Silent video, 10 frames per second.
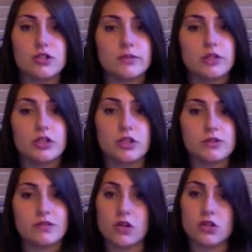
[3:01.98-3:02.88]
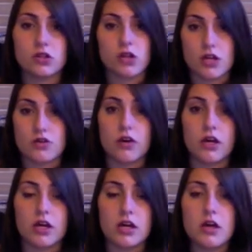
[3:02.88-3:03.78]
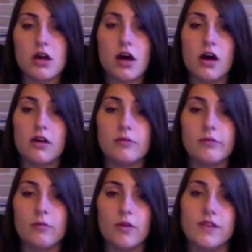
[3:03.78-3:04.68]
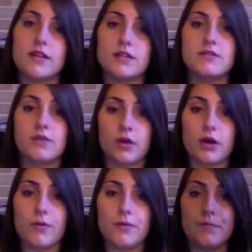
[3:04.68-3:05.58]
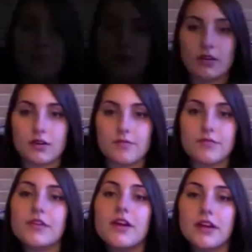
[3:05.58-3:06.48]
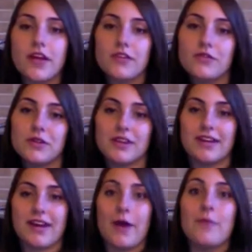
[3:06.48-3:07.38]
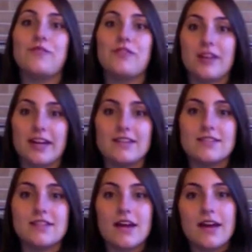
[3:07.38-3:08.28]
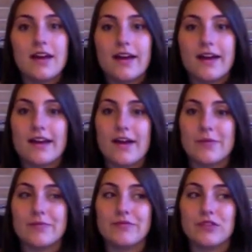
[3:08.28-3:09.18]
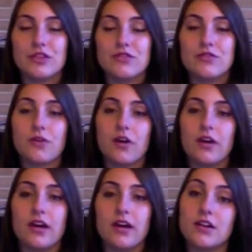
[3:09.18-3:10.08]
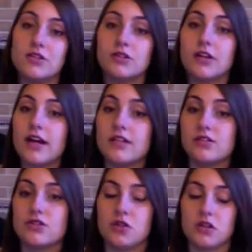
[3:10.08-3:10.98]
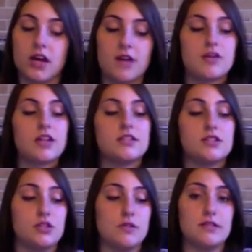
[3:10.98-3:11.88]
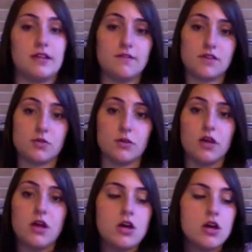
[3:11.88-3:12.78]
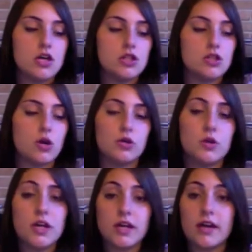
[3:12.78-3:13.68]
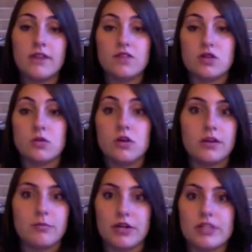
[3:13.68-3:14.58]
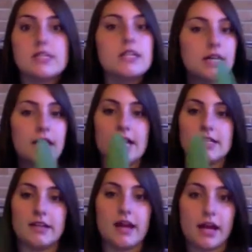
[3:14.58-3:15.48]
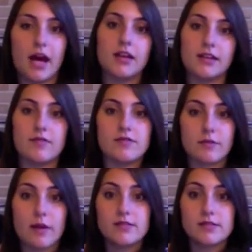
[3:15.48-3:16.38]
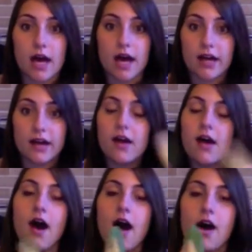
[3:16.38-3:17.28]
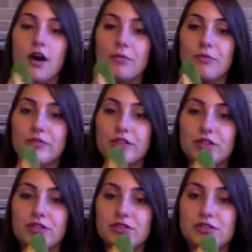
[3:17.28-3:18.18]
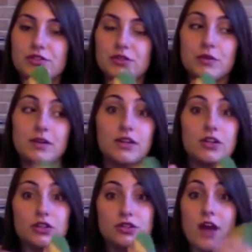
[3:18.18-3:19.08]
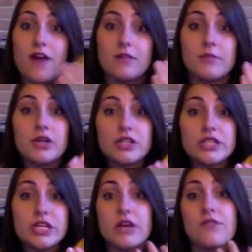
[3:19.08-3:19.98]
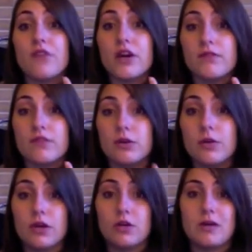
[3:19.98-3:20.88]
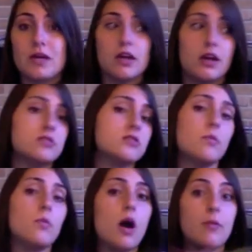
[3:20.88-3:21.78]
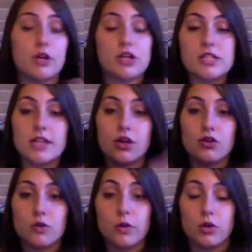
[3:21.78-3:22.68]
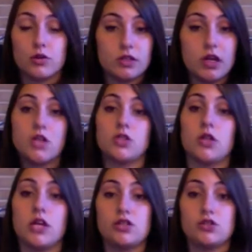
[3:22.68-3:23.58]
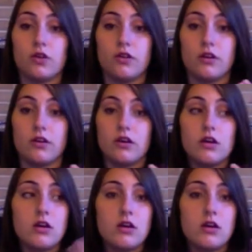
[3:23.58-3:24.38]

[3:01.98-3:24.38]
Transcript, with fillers: extremely good use of contour line drawing um, with this photo. Another really helpful hint in um, drawing contour lines to draw on objects is using a visual. So you can get a visual in person like I did and I got leaves from outside. Um, so you could have it in person in front of you. It could be a, some, a person that you're drawing using contour lines to draw their